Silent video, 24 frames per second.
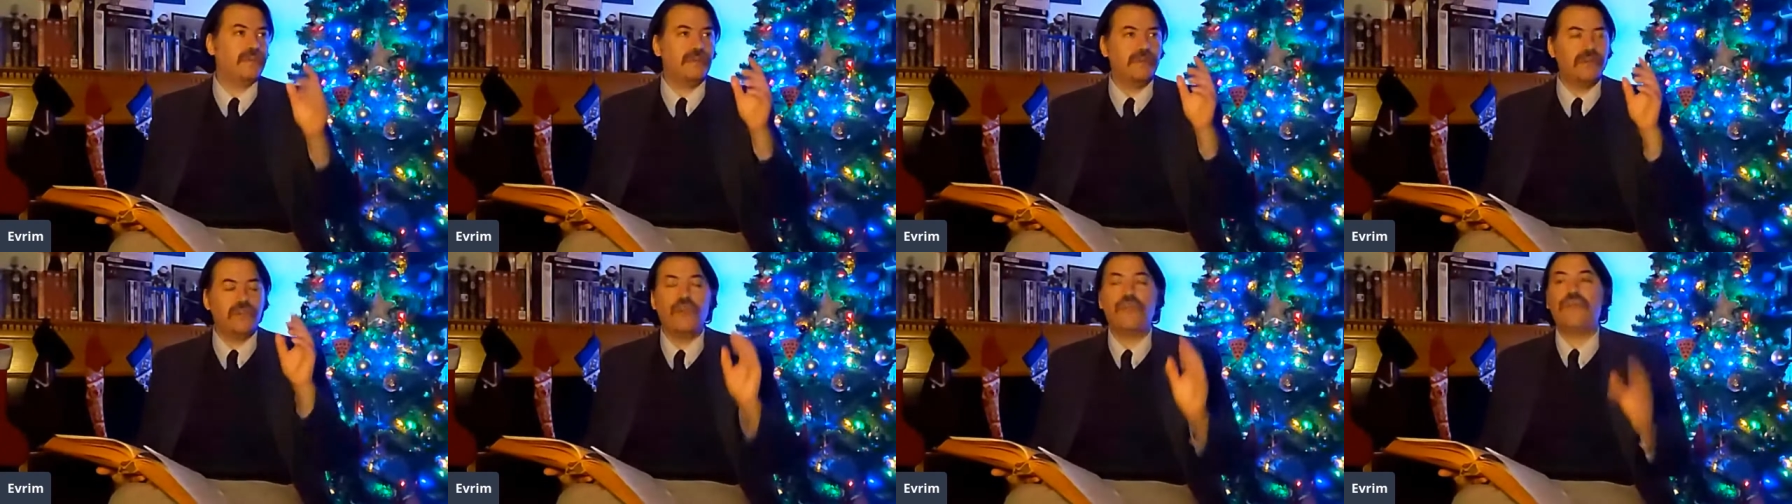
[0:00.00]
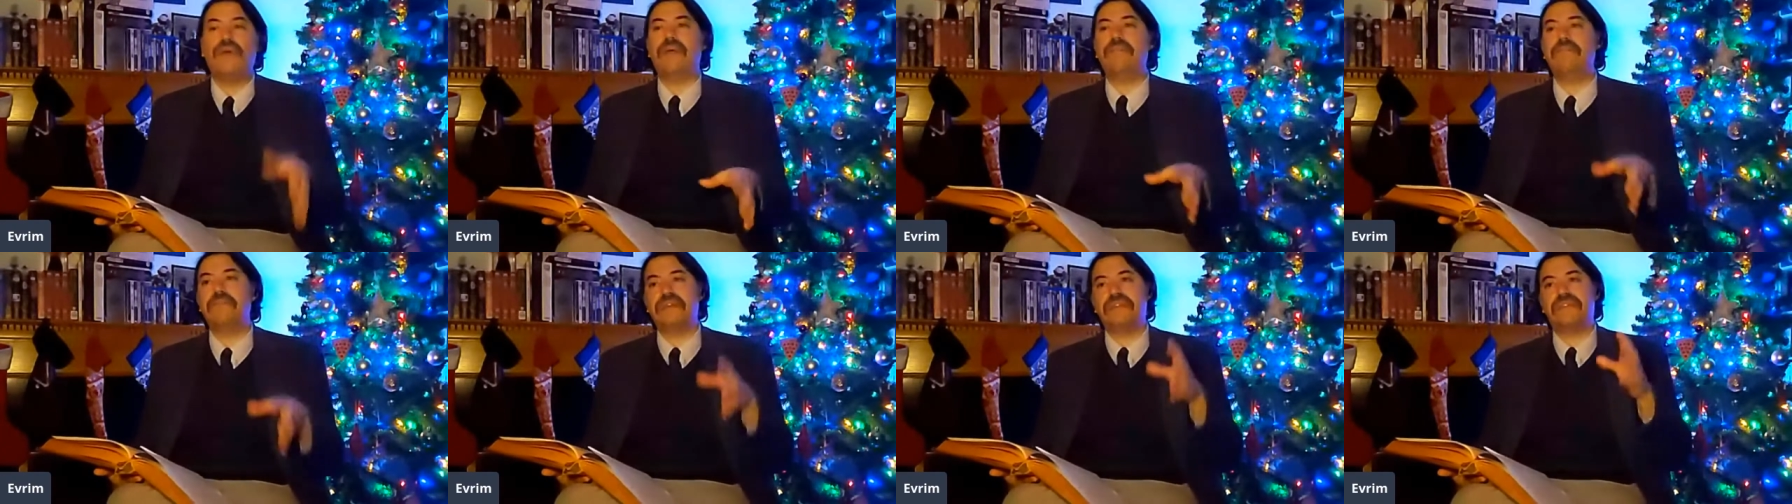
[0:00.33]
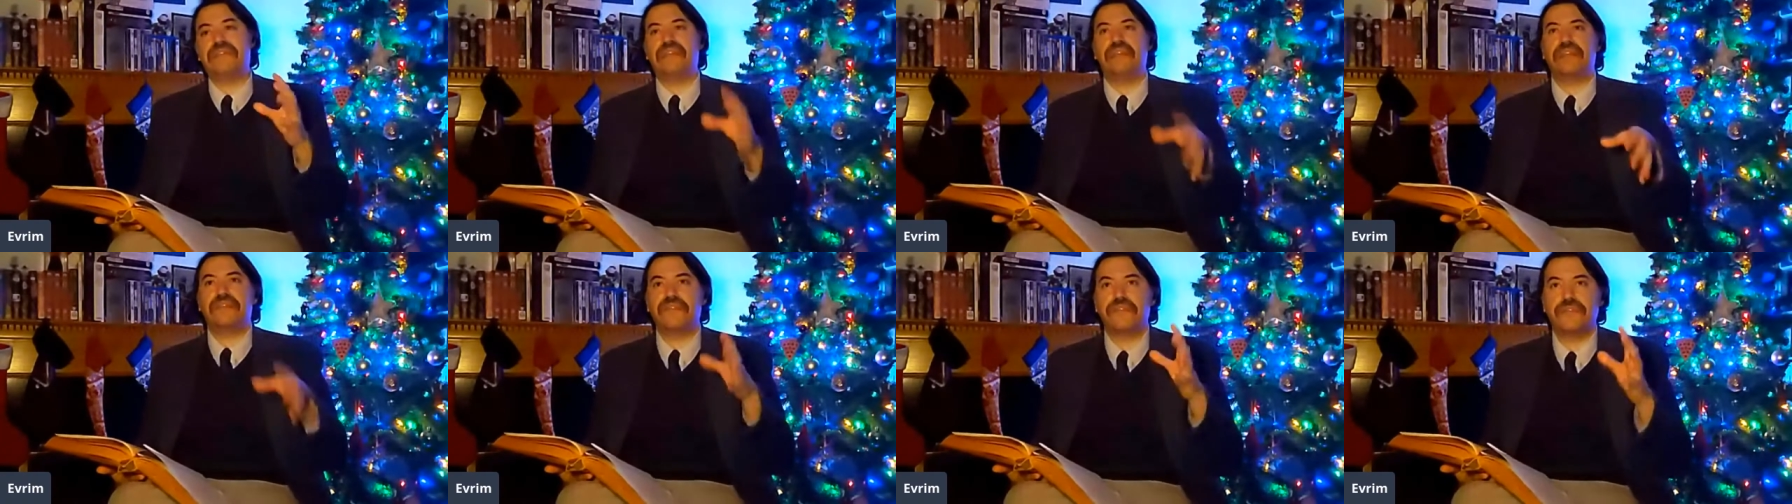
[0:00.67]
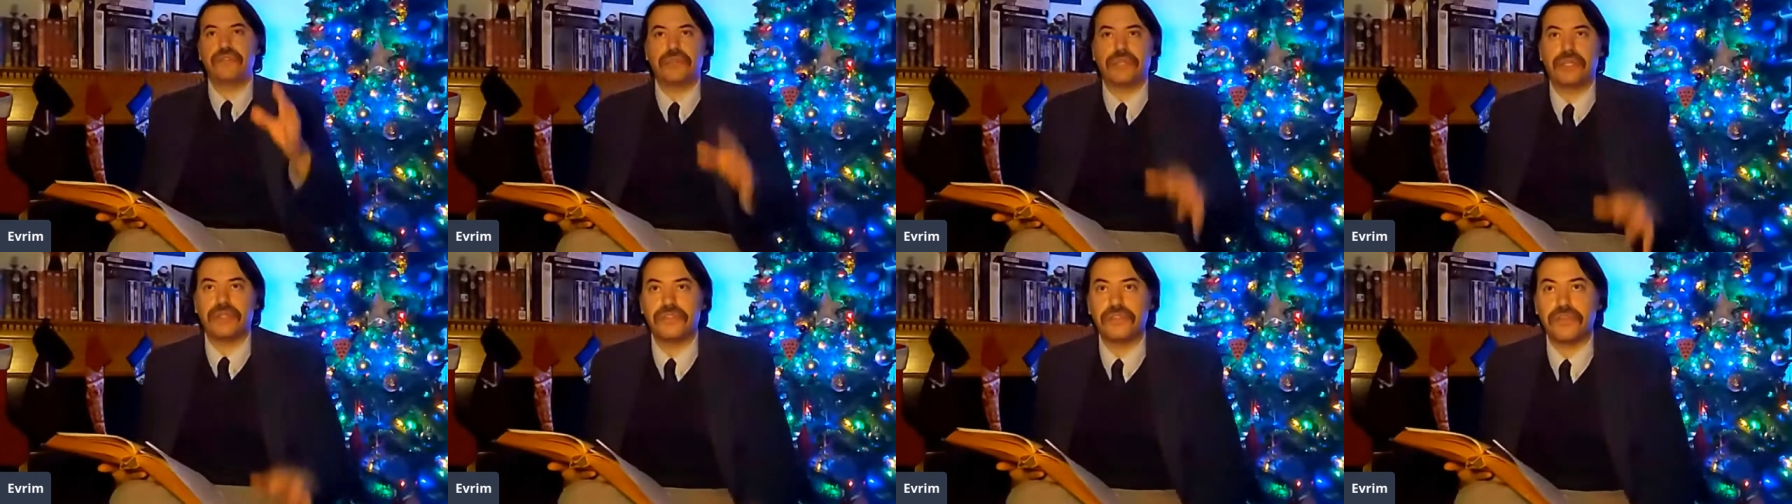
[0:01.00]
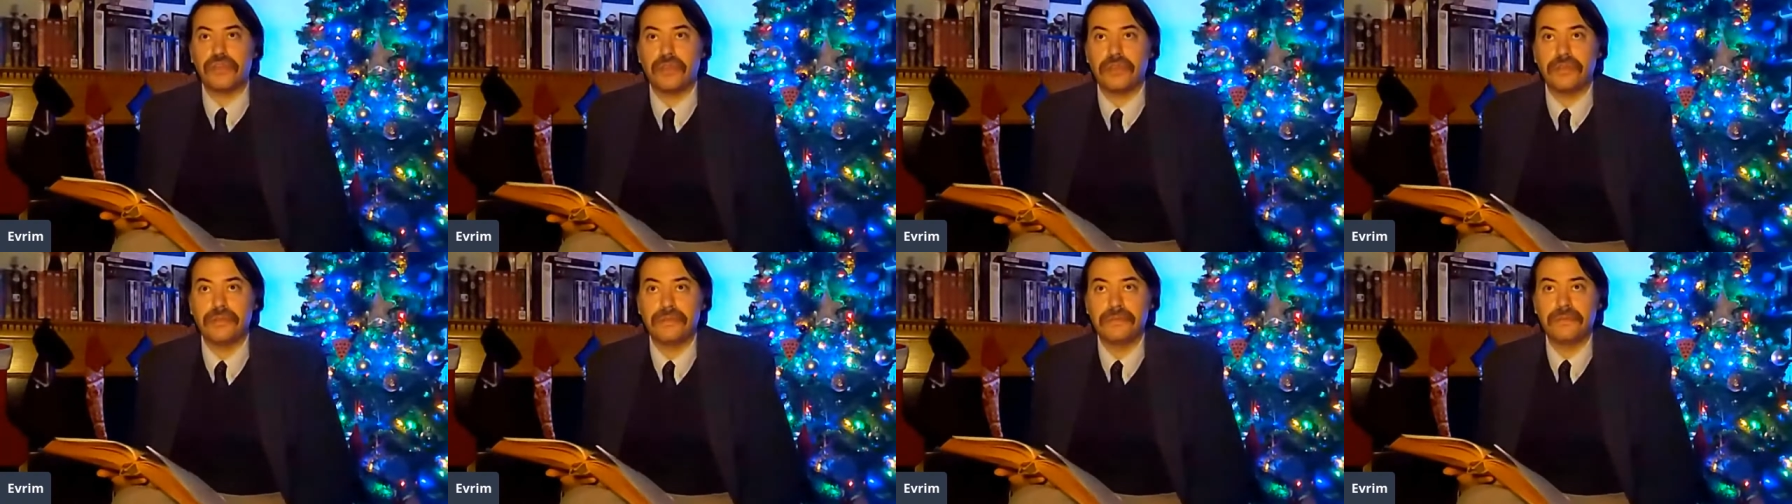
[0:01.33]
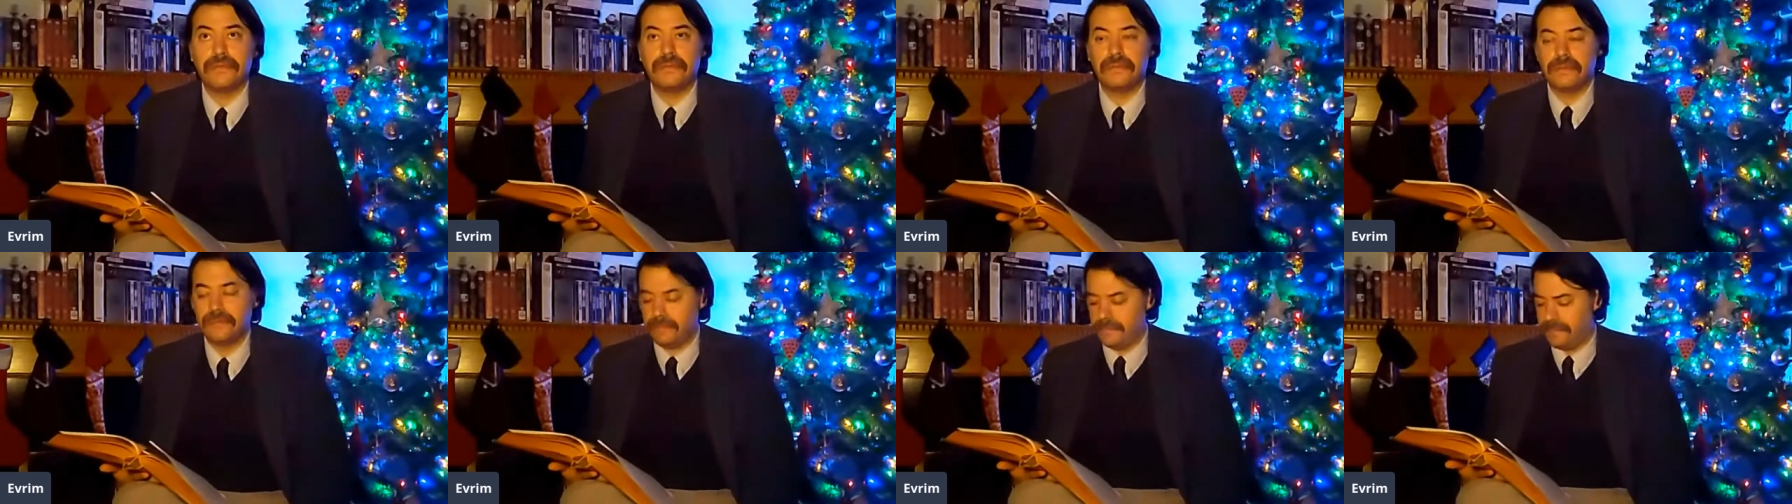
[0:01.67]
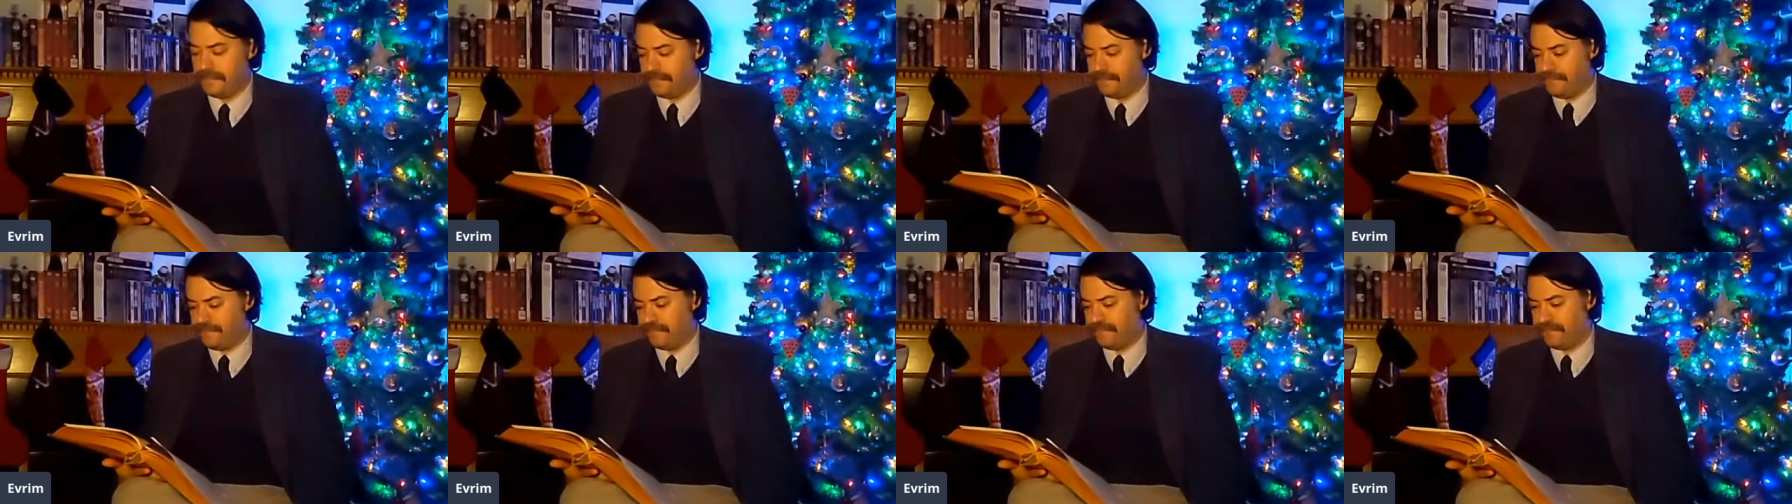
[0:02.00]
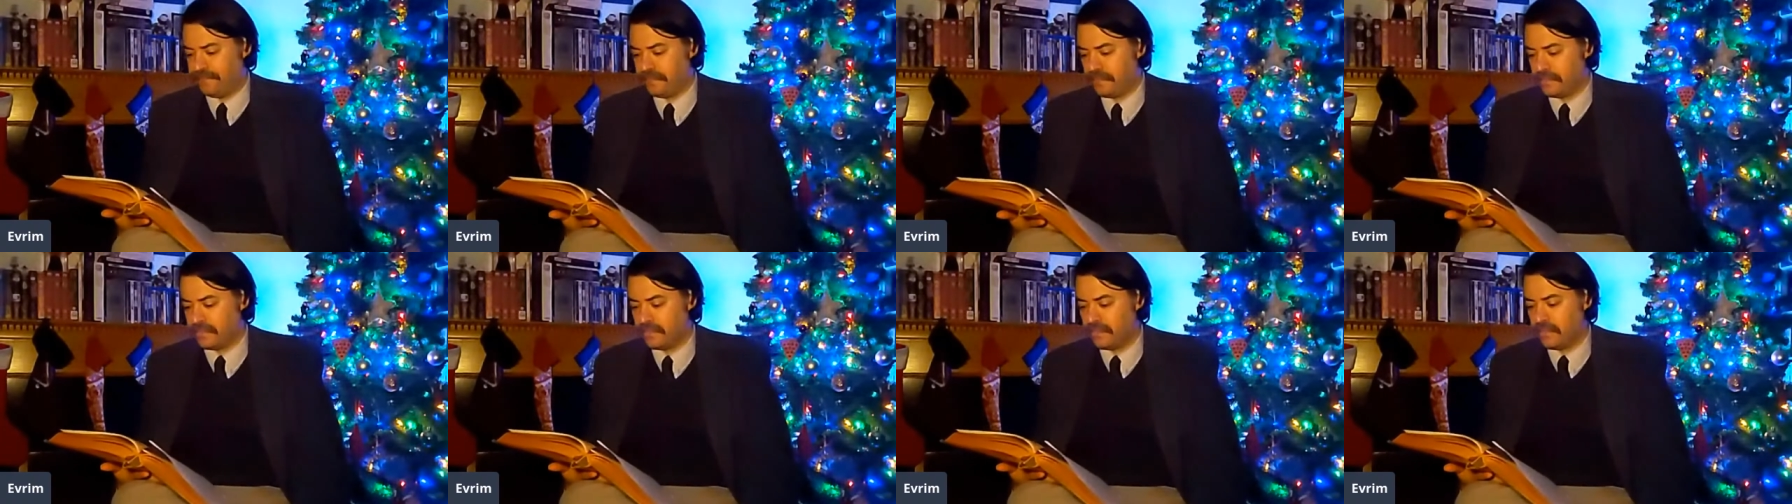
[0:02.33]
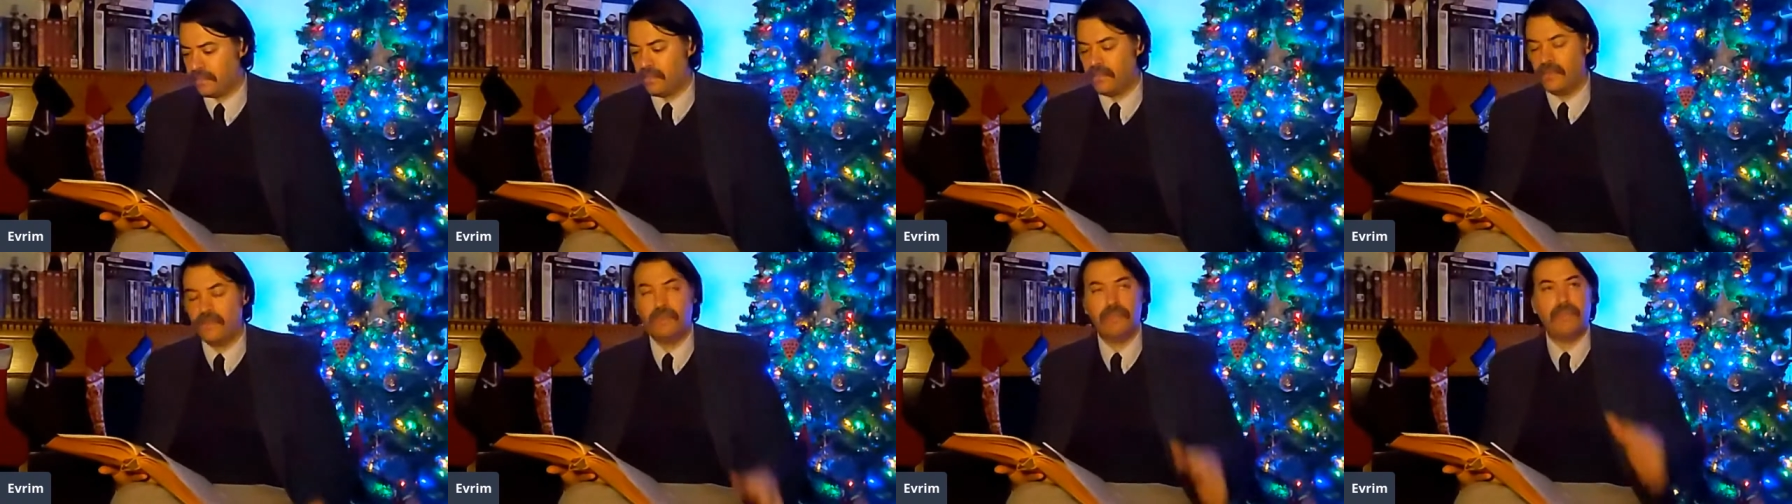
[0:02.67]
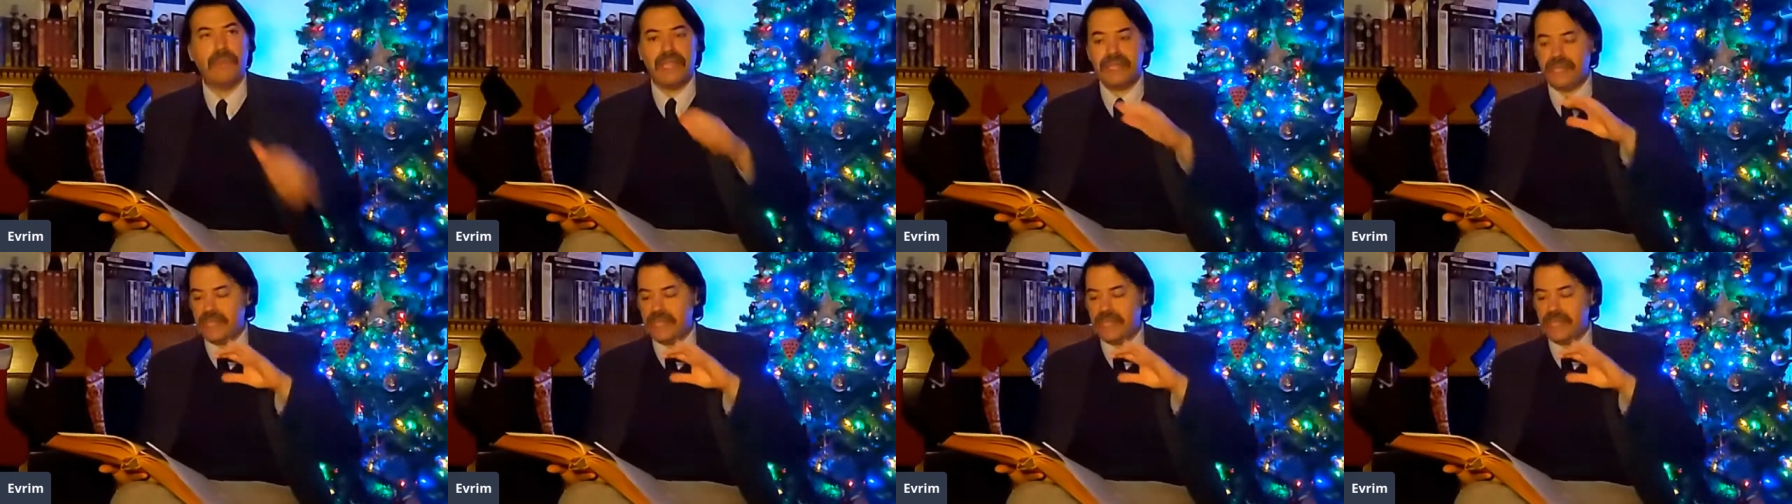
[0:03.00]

November, things took a turn. My